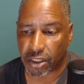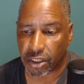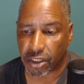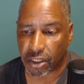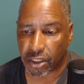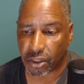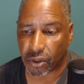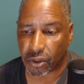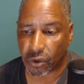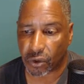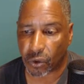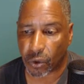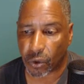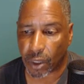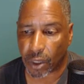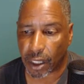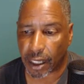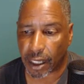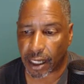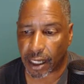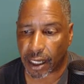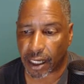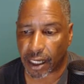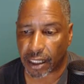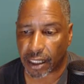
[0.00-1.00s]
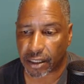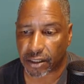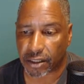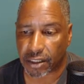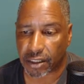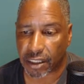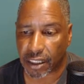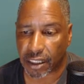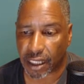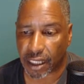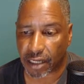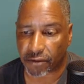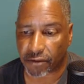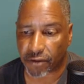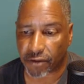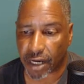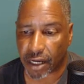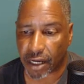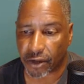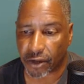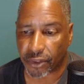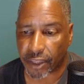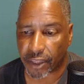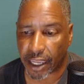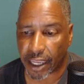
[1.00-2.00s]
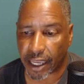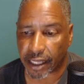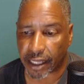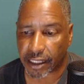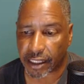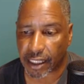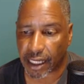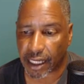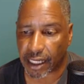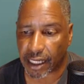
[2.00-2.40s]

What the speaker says: do to get around that